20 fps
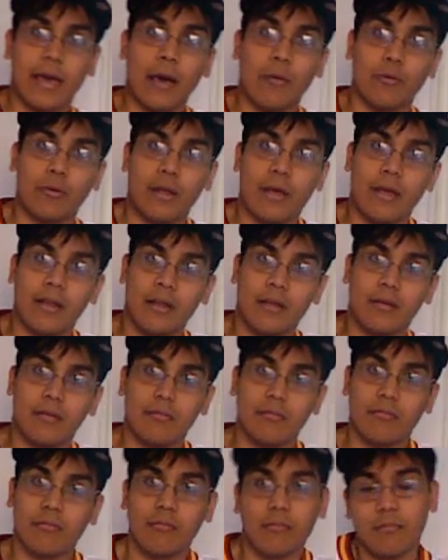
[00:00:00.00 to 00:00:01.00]
I would edit
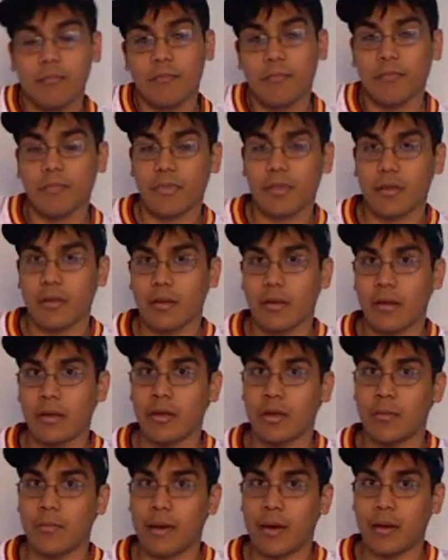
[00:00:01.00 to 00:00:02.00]
a
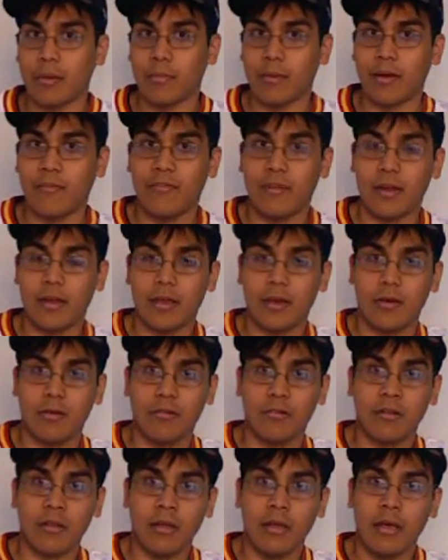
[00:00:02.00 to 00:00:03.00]
good amount of my
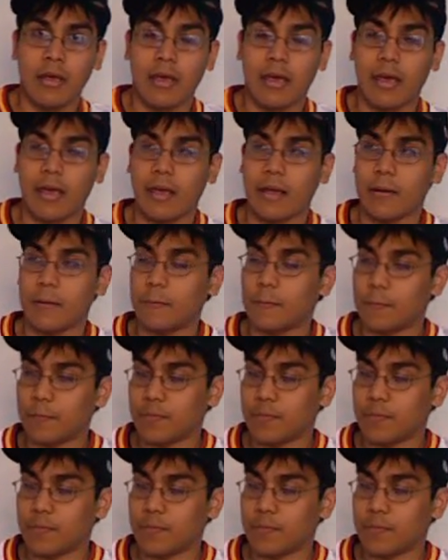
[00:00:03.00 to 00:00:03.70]
videos and